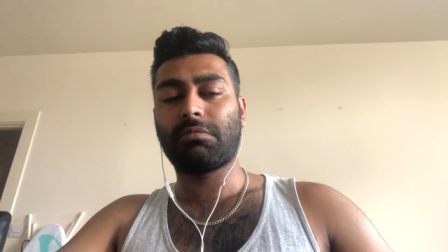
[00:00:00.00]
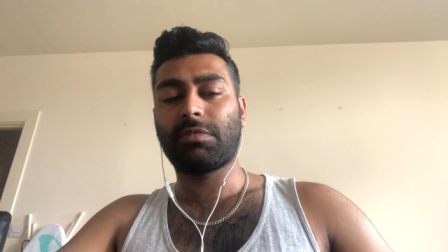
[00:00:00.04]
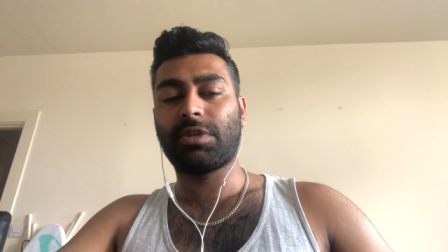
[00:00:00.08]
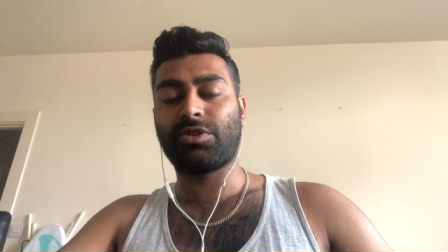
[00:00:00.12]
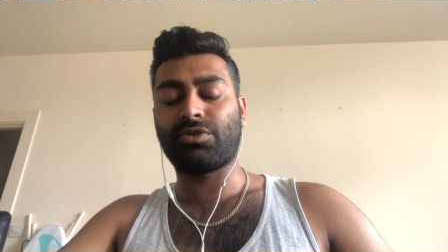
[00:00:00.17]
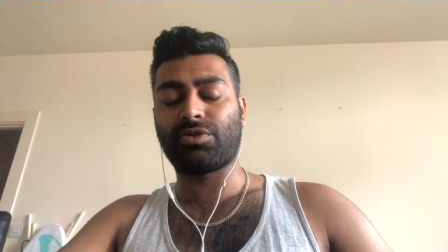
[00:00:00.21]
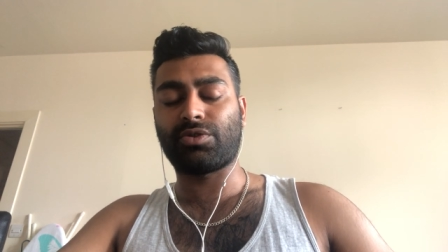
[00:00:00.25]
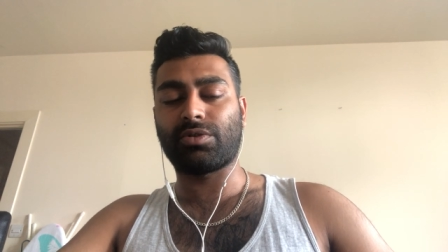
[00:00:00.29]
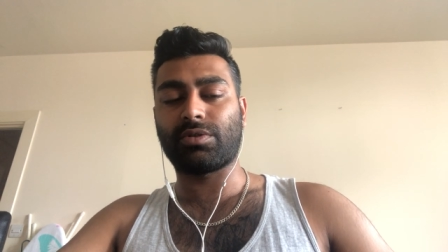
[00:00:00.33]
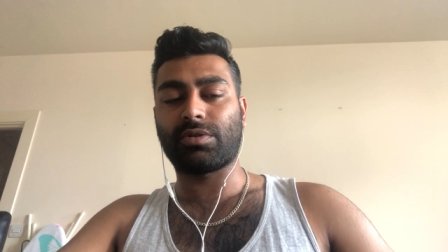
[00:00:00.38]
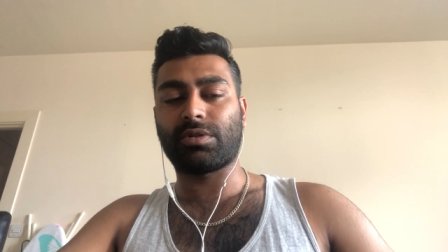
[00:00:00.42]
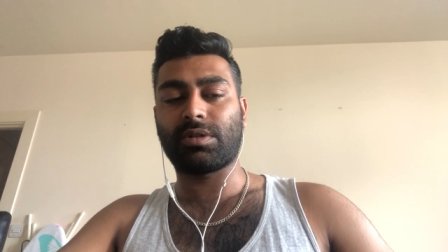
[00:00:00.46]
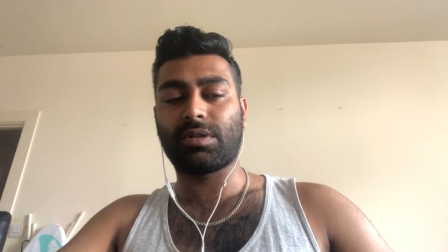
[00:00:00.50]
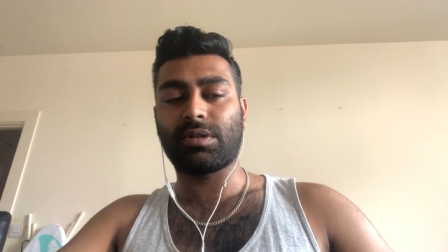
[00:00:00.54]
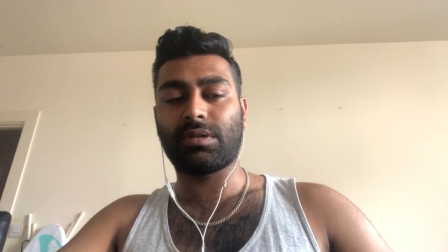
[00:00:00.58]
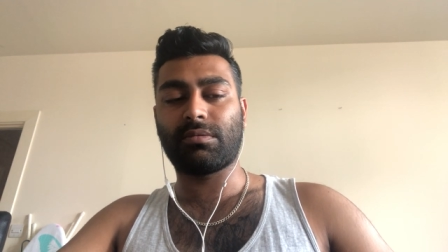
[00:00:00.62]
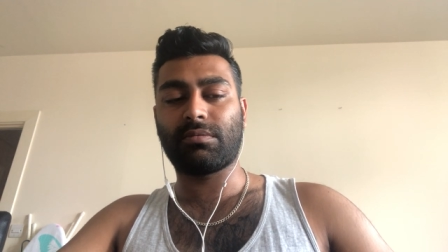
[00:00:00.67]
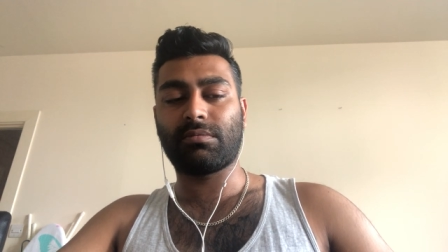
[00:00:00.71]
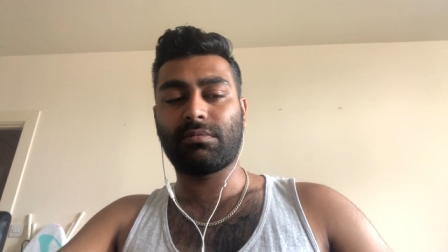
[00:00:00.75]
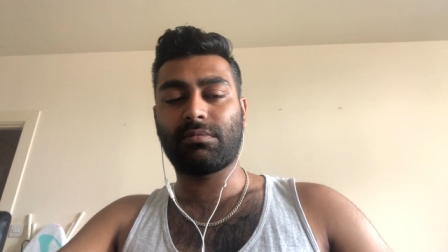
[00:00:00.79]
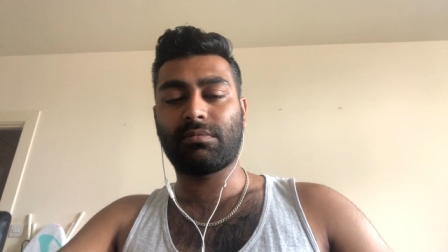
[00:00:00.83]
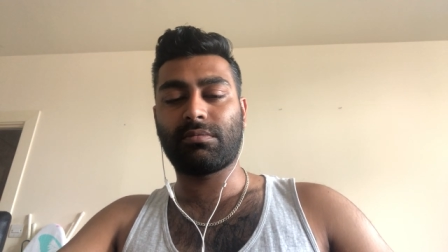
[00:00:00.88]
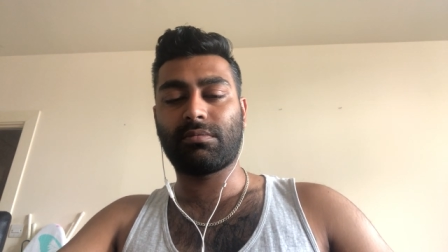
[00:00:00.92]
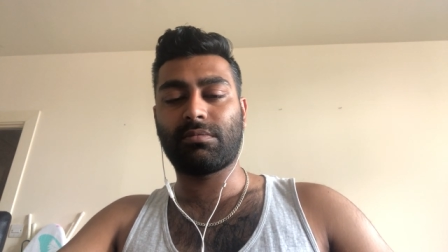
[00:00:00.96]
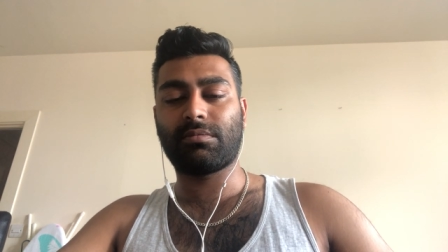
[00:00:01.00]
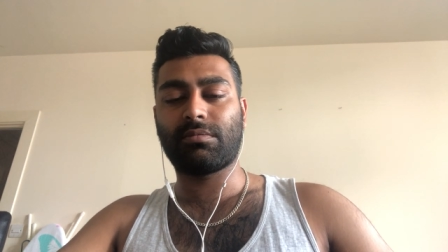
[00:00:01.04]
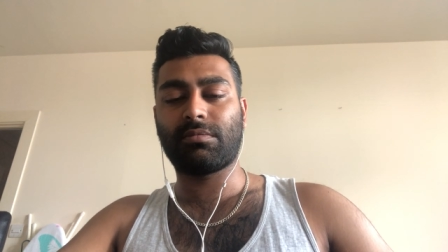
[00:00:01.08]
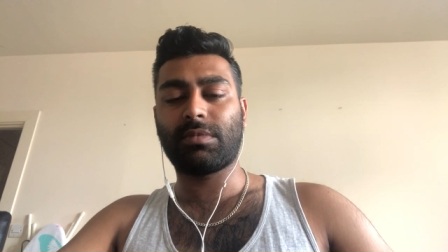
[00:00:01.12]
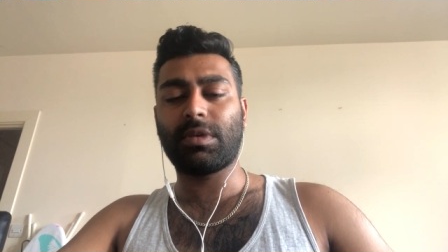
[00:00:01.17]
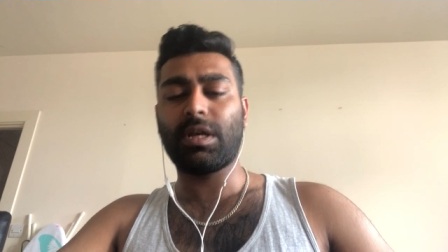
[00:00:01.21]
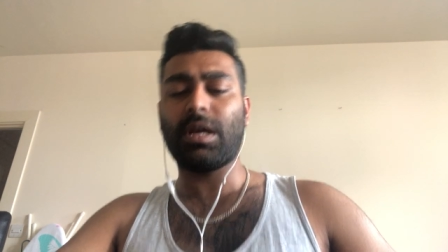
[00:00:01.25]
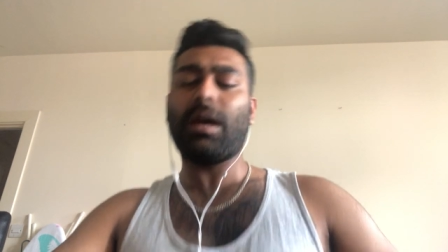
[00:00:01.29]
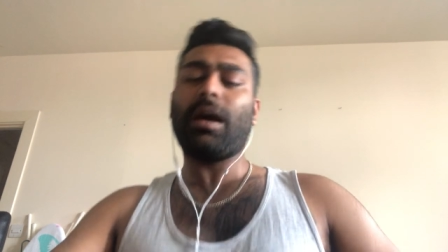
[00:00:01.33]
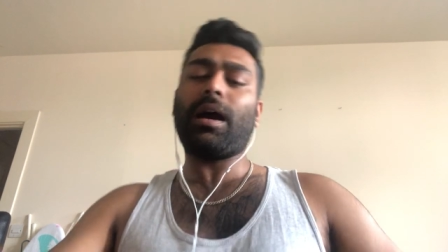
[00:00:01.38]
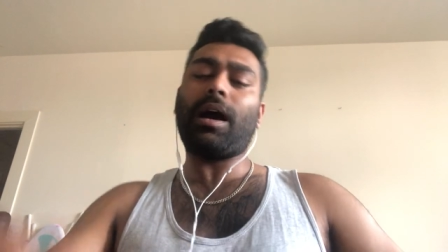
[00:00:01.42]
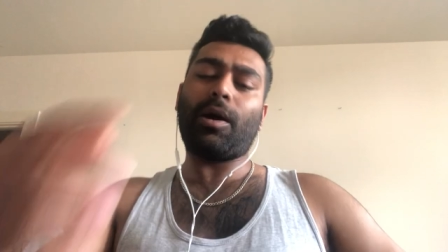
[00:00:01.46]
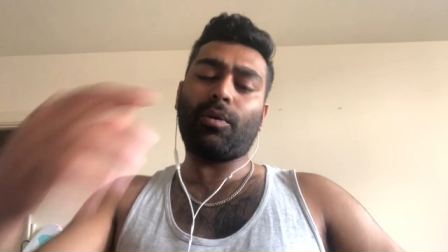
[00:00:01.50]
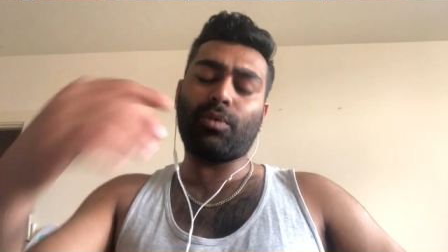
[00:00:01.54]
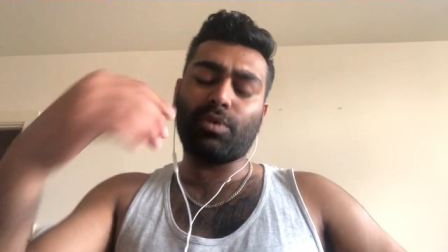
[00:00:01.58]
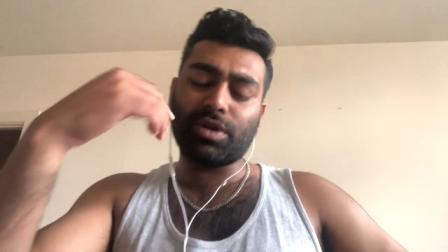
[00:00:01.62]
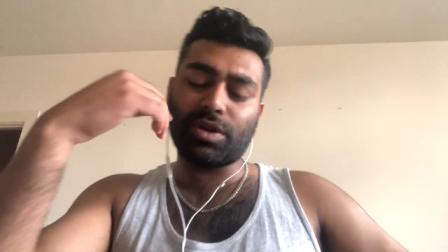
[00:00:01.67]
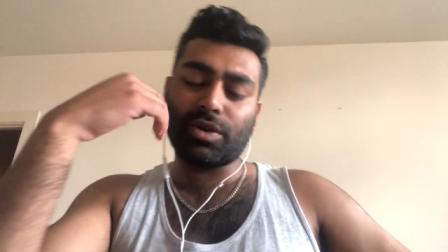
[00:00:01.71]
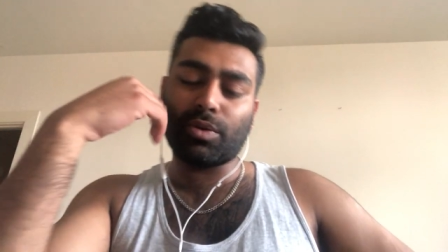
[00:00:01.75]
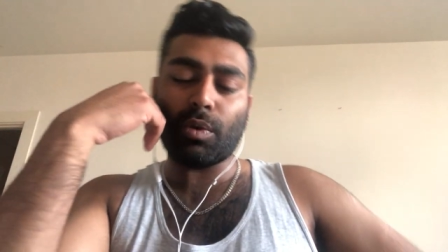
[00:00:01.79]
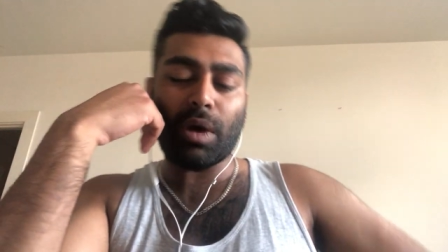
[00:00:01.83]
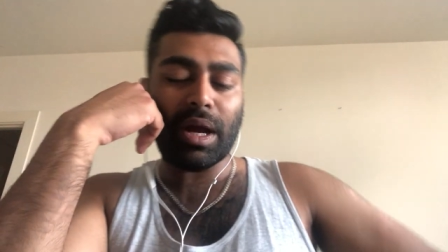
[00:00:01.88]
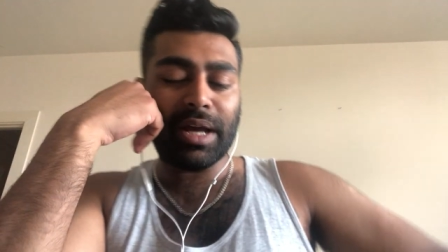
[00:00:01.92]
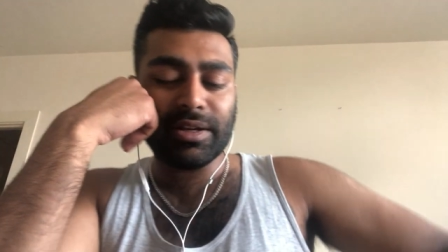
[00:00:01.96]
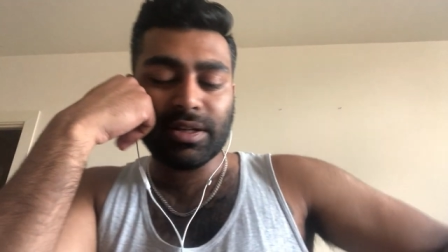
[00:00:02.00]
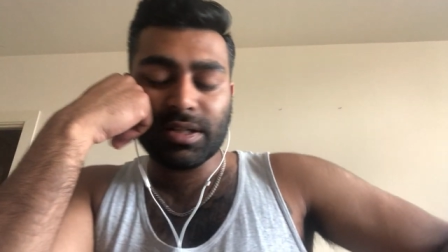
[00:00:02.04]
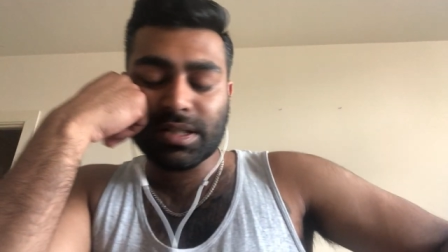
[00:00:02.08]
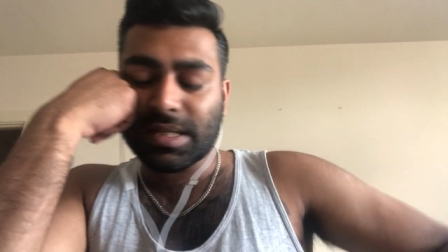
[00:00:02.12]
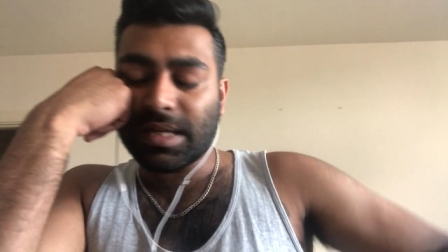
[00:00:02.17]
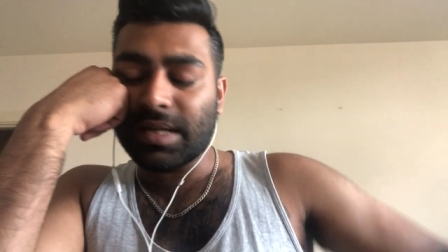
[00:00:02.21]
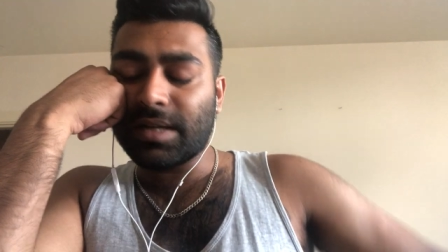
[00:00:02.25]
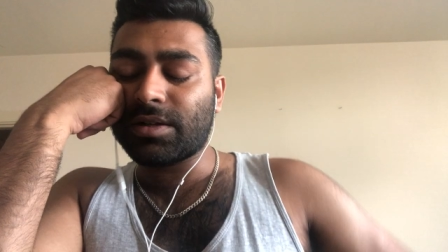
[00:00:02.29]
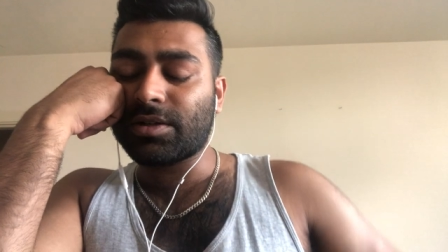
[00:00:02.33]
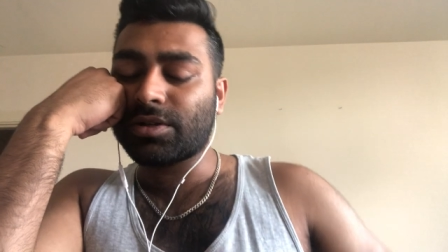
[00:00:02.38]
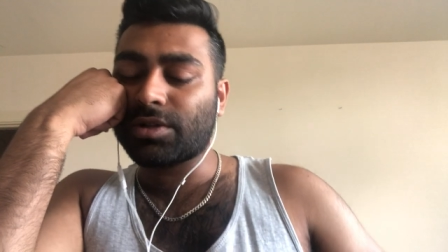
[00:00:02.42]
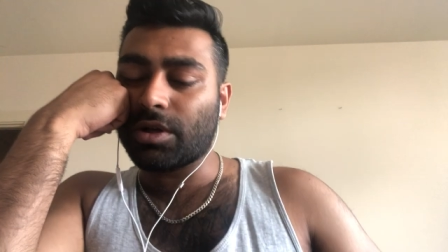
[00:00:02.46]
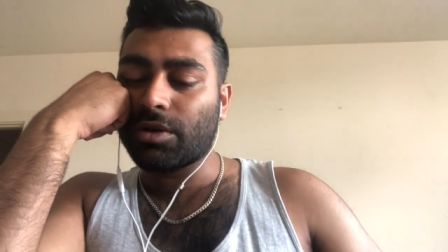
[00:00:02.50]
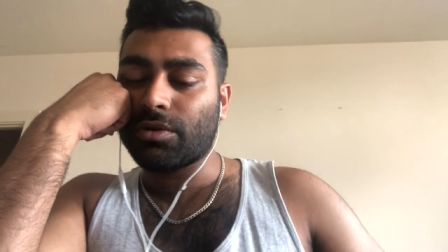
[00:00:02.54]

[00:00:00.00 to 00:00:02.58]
Interesting. I wonder why you're saying